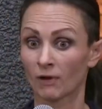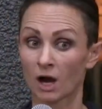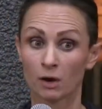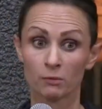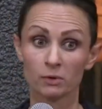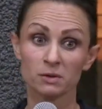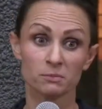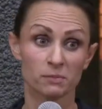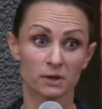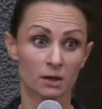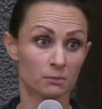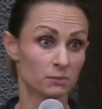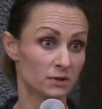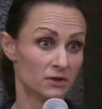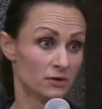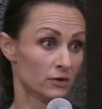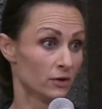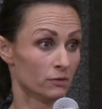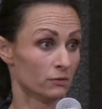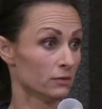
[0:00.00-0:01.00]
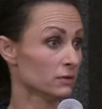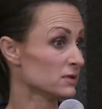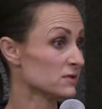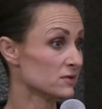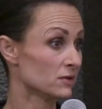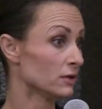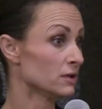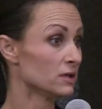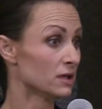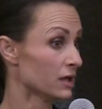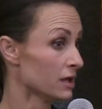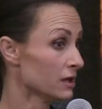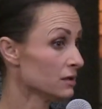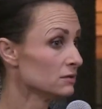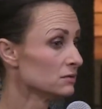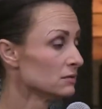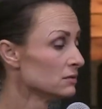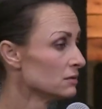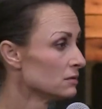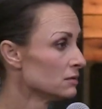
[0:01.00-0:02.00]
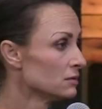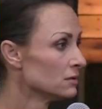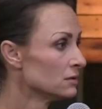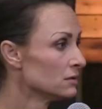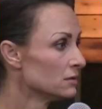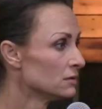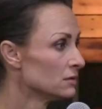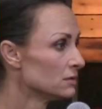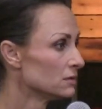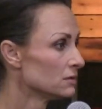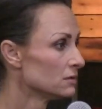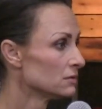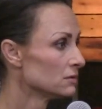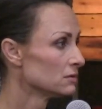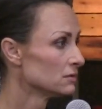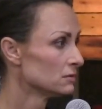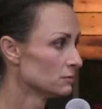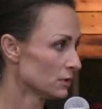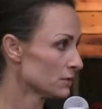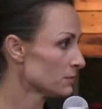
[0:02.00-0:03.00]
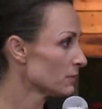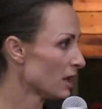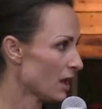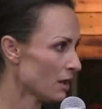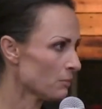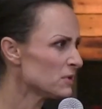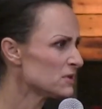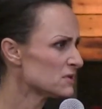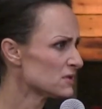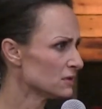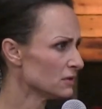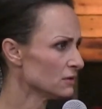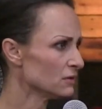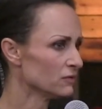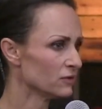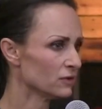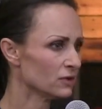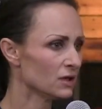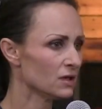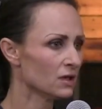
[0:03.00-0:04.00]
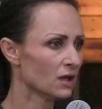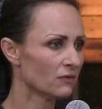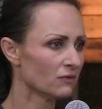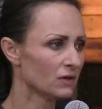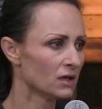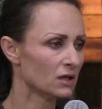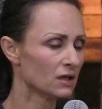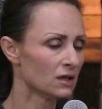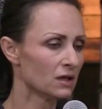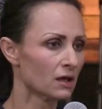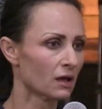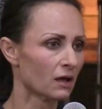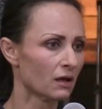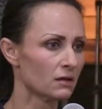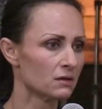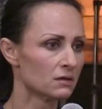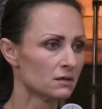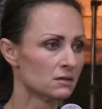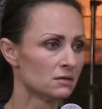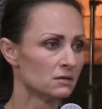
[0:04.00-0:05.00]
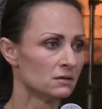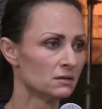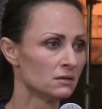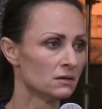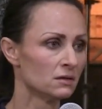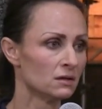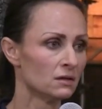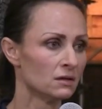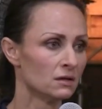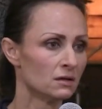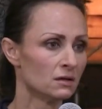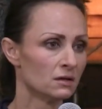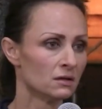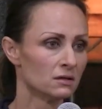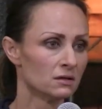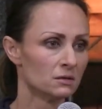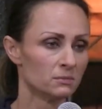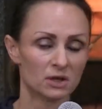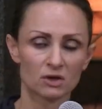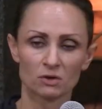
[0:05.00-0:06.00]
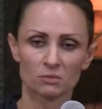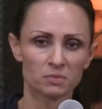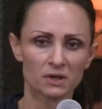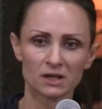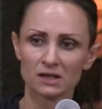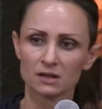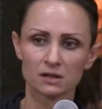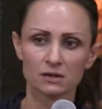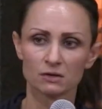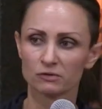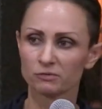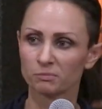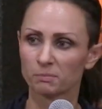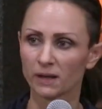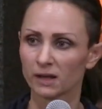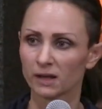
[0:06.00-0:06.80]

I wouldn't be able to know, it's not there. What would happen to you if you didn't have an inner ear? be completely off